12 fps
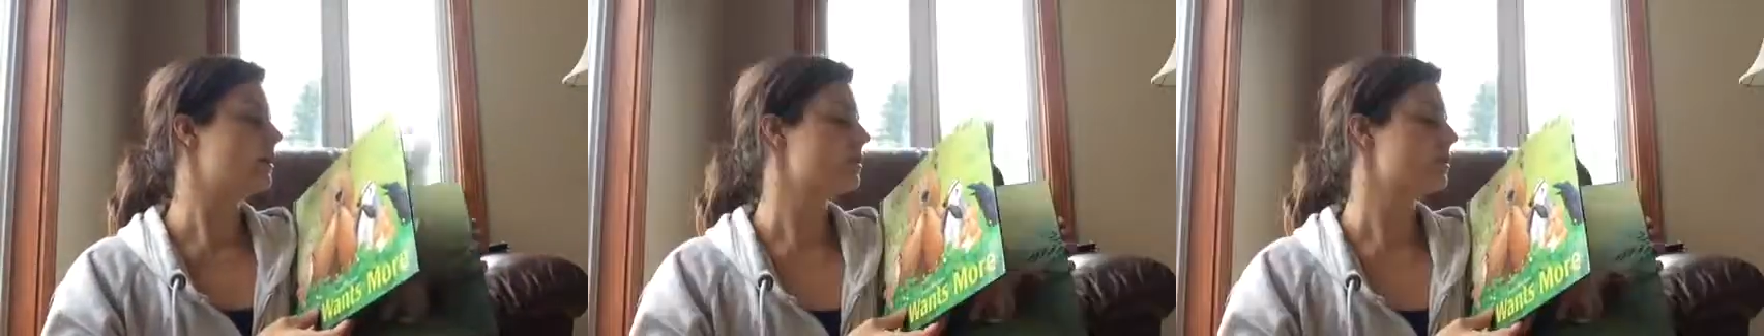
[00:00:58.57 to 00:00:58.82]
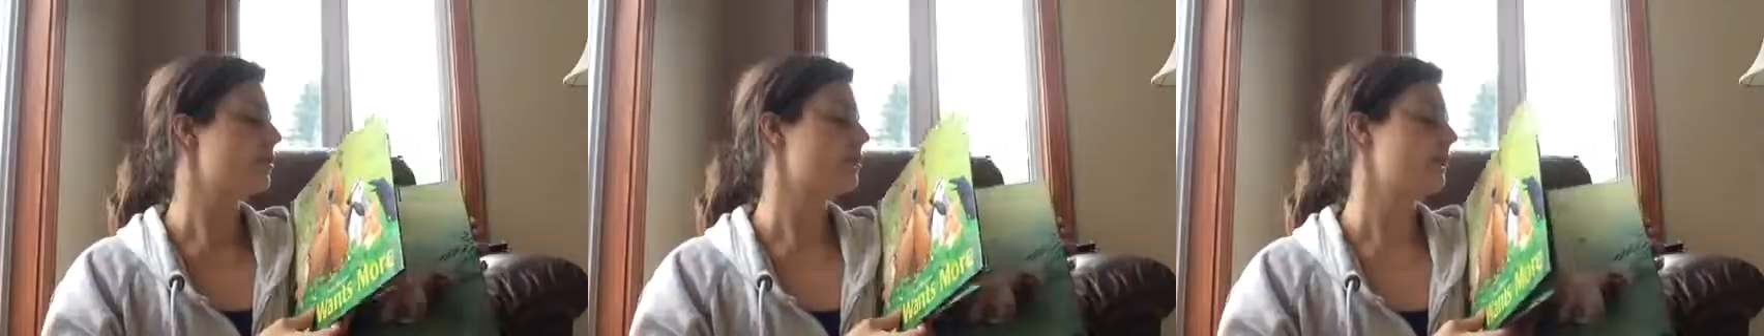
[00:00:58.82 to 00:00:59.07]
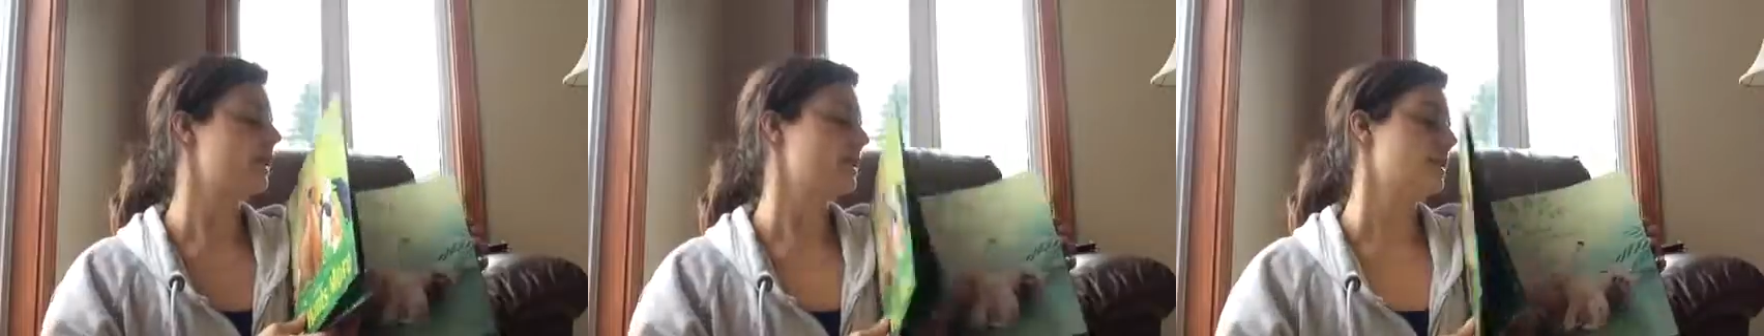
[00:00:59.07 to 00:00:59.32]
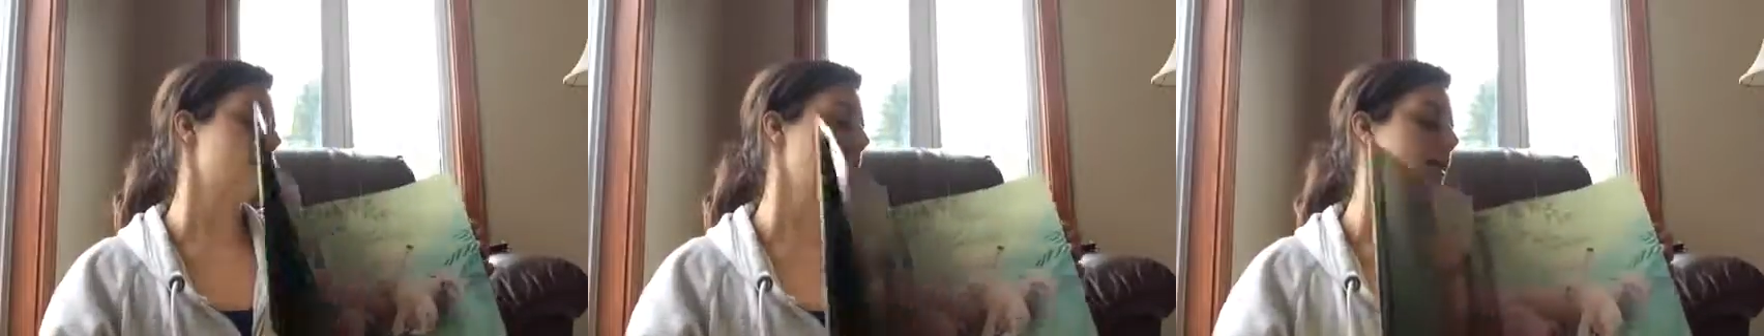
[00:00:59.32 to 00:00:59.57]
a story
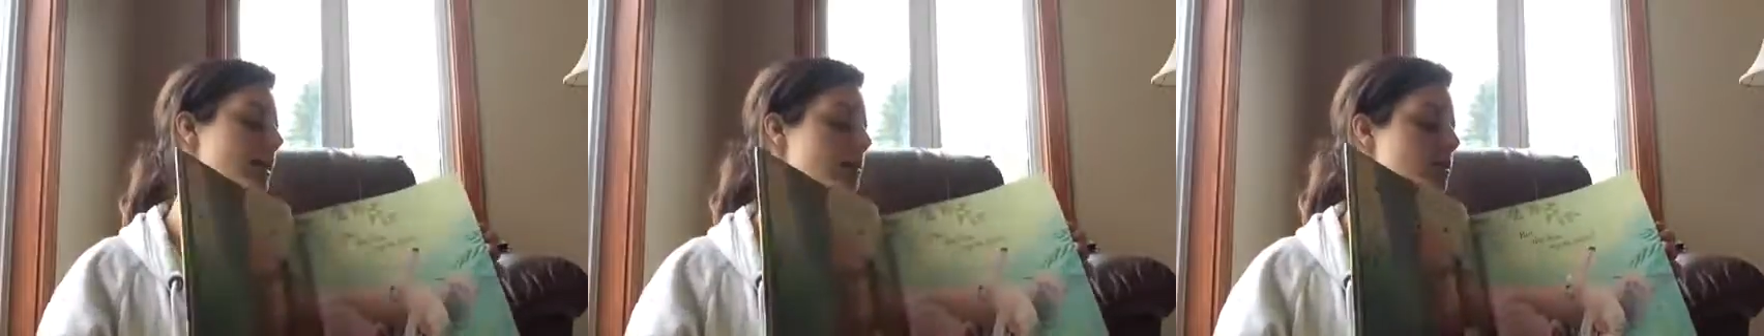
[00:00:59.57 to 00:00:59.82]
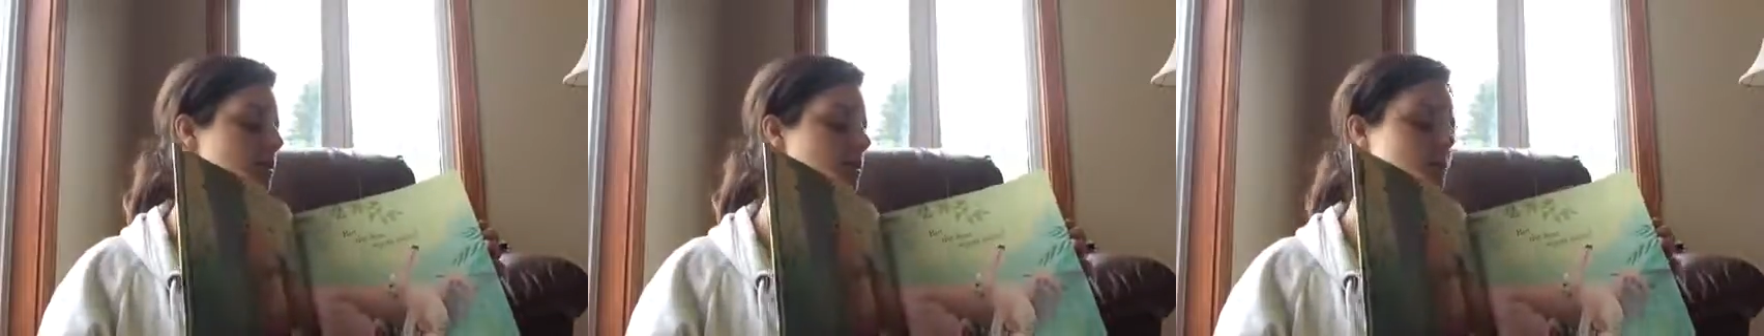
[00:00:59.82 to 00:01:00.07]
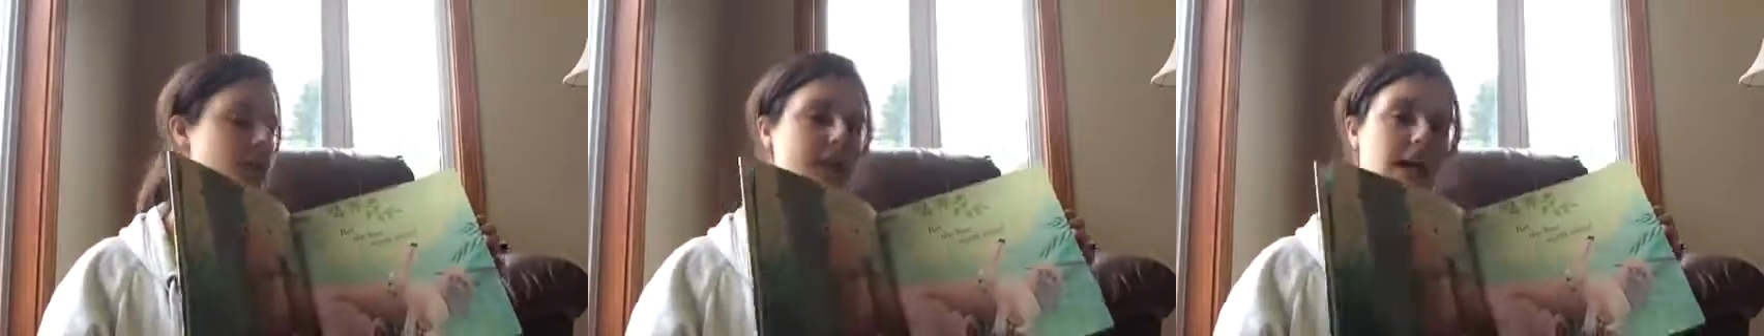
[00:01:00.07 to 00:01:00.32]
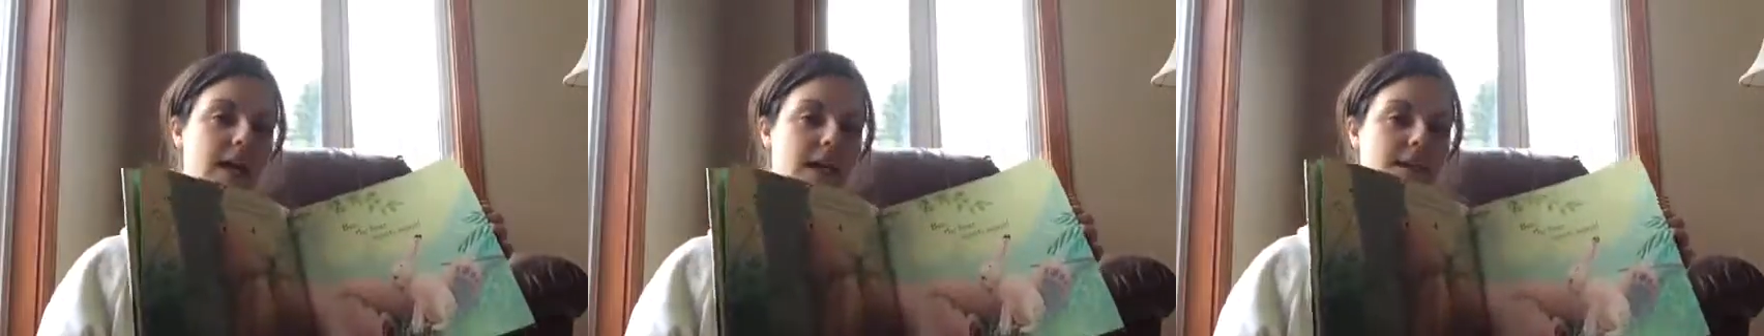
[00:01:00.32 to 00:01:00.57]
inside,
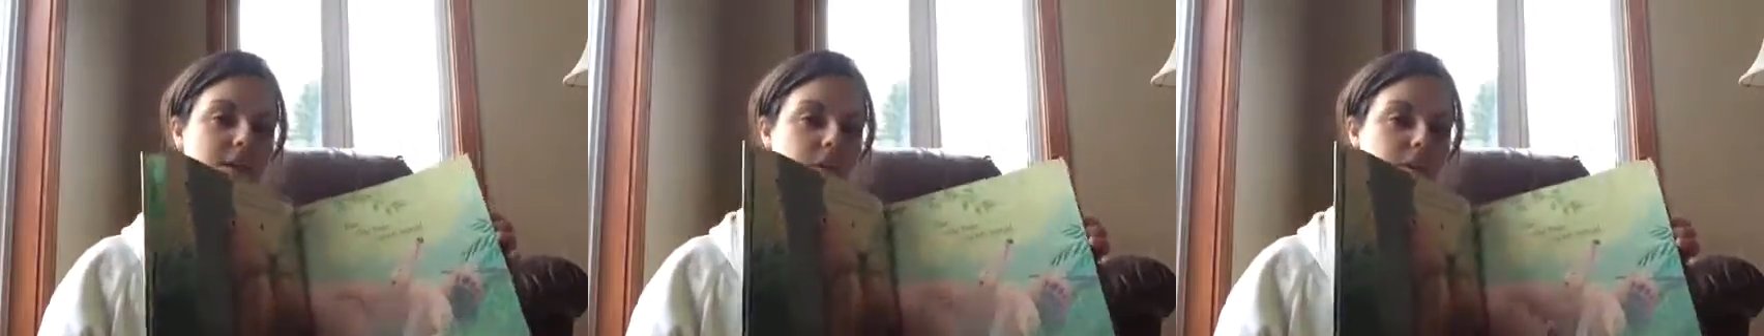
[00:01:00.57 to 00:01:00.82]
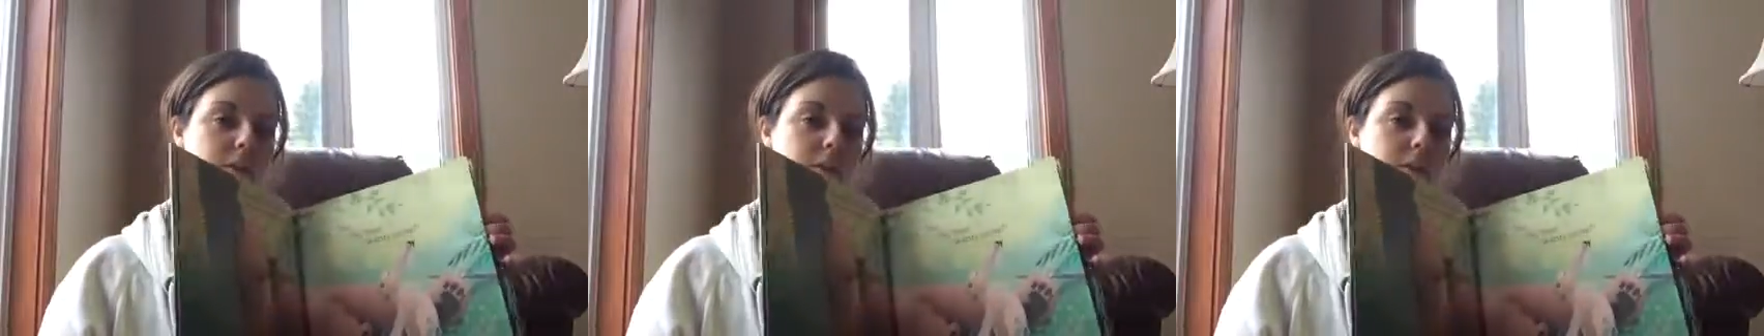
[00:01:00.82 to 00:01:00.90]
somebody has to